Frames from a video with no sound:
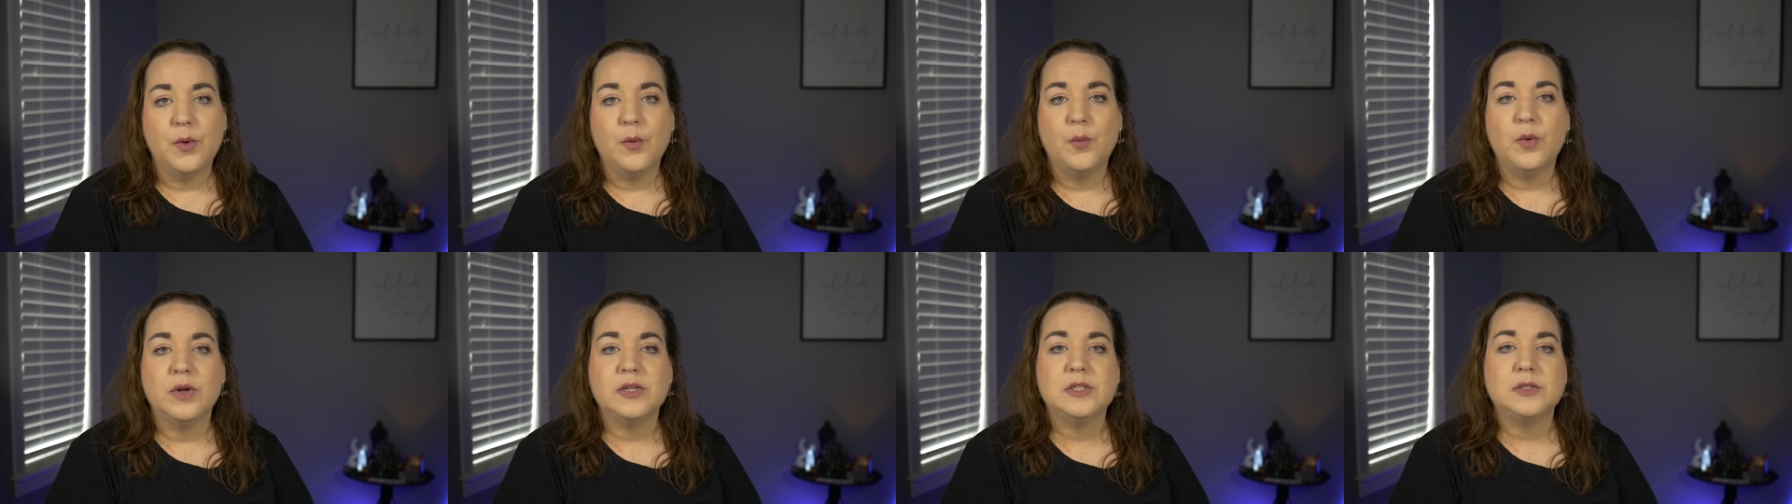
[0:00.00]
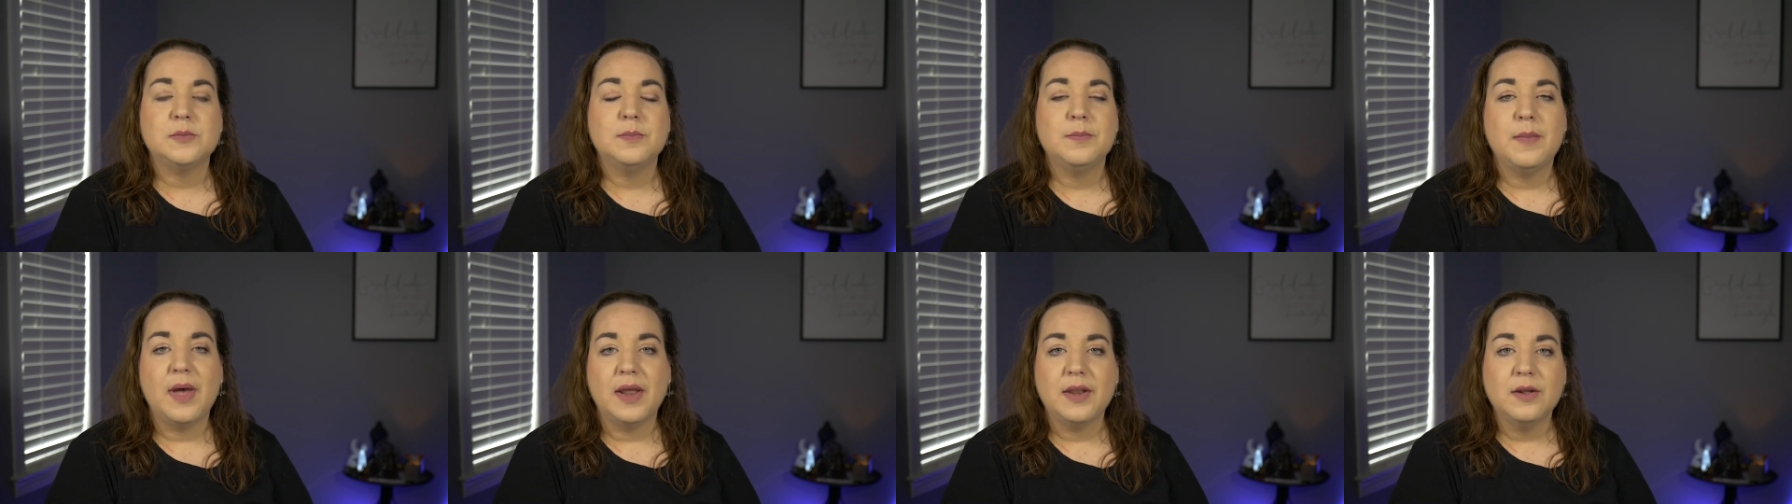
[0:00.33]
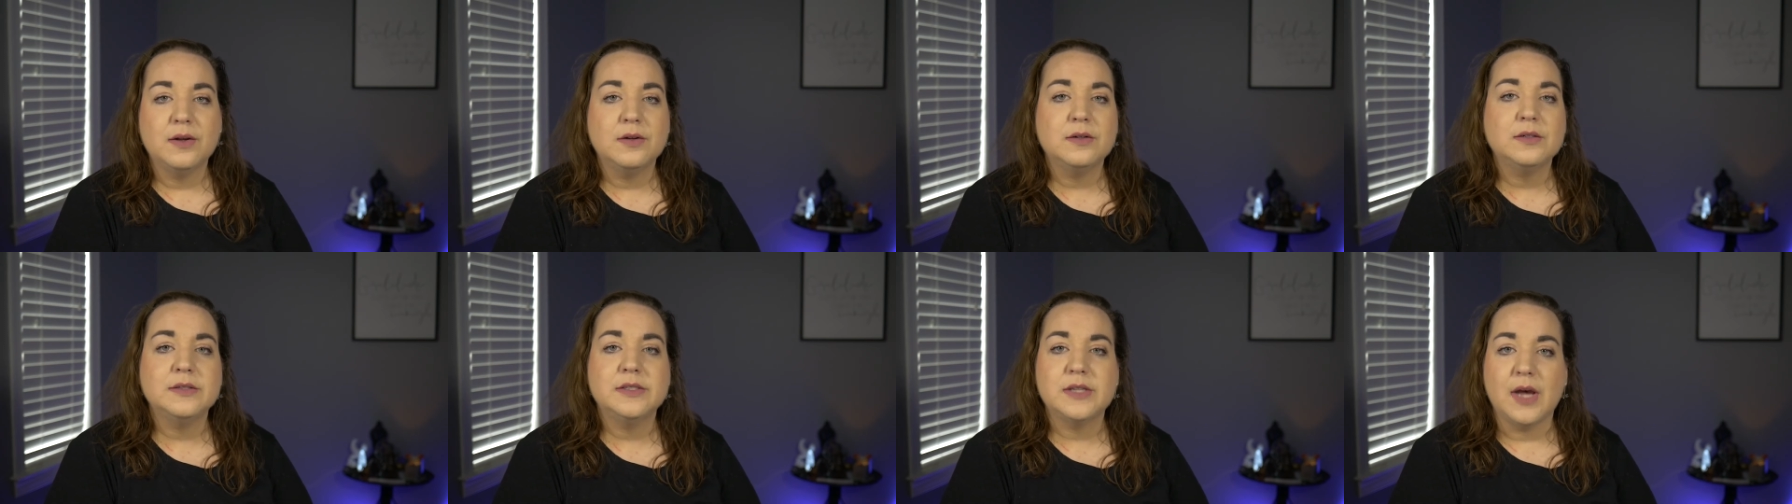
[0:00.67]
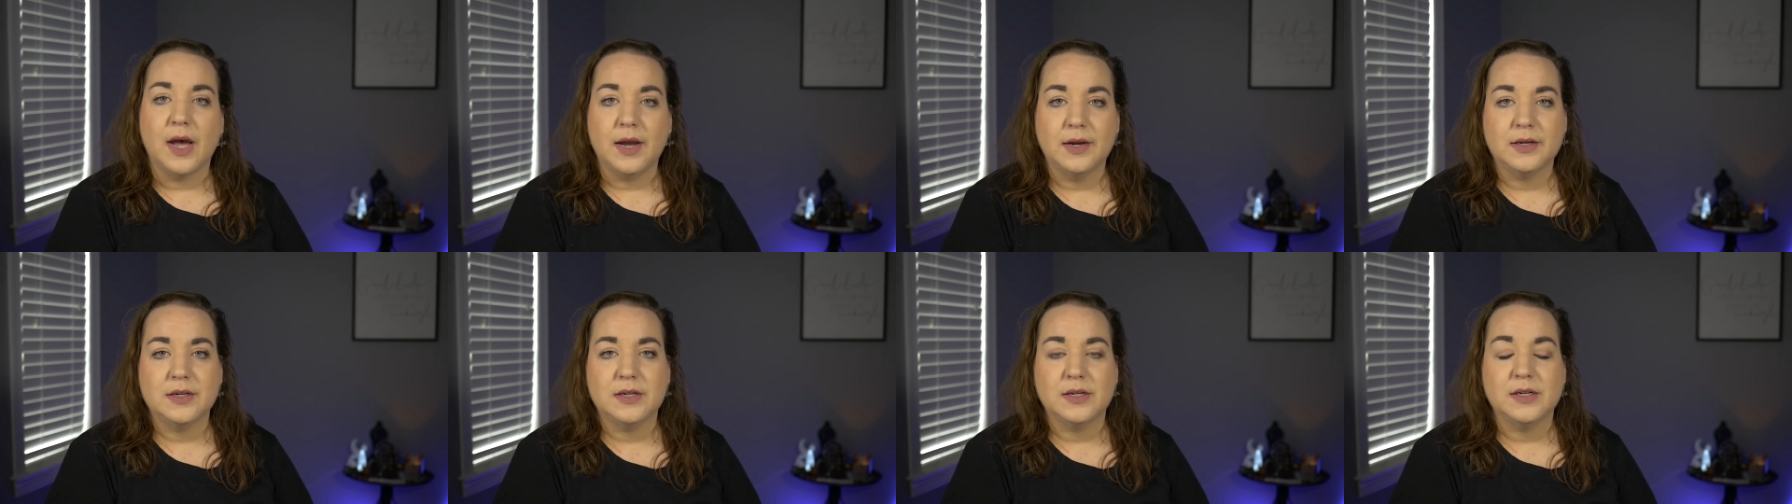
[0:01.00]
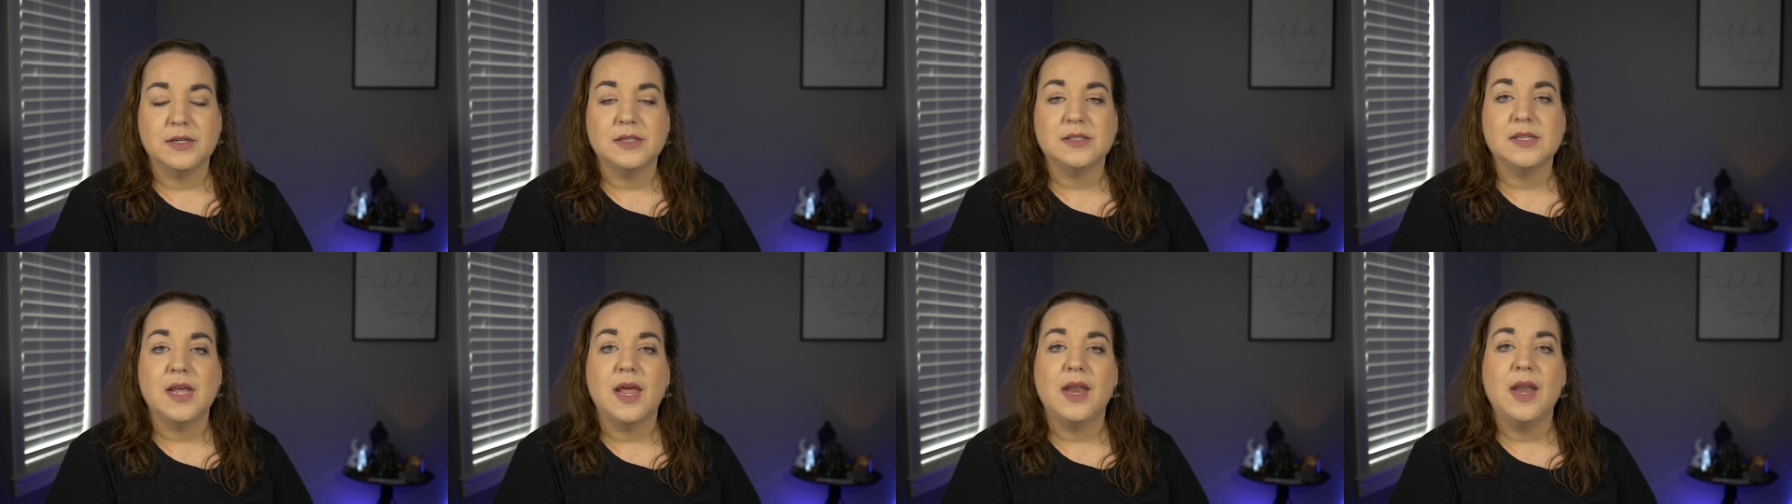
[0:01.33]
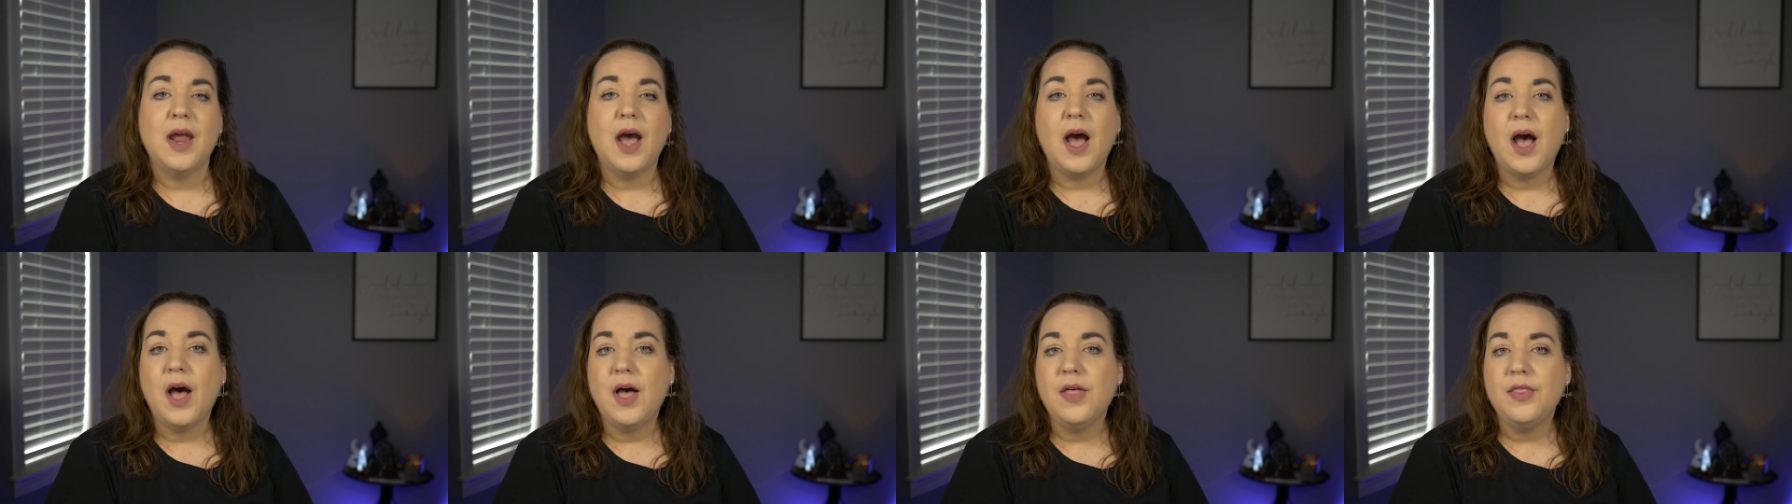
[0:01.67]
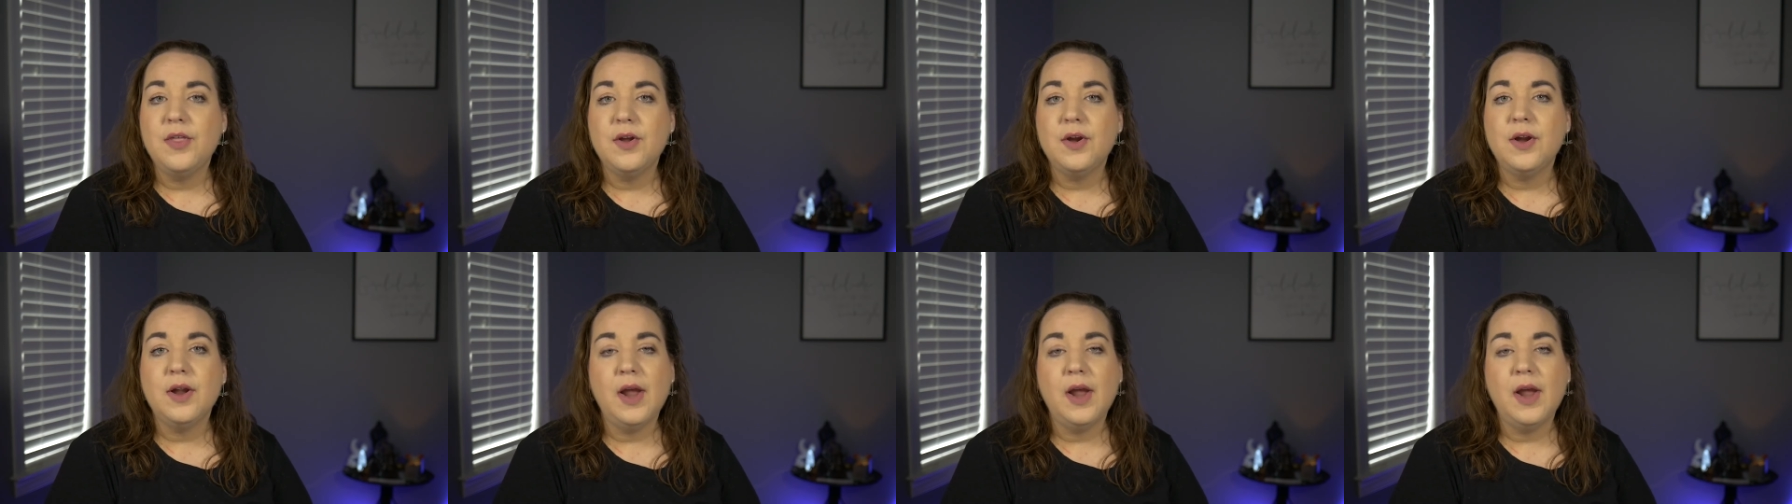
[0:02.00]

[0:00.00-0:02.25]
which medical doctors and other